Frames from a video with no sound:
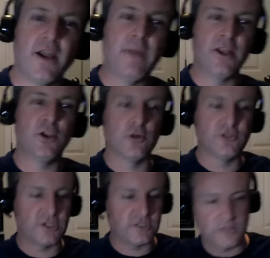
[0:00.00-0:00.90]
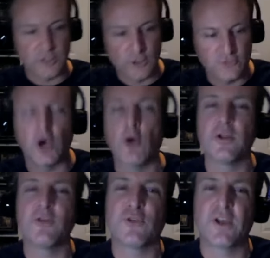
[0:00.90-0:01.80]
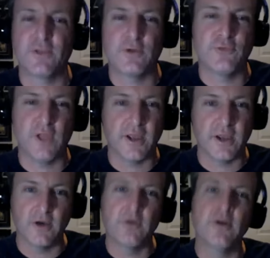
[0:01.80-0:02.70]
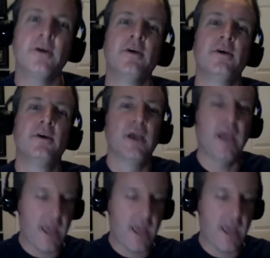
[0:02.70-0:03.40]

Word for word: and you'll just you'll totally forget their Lego. But I'm telling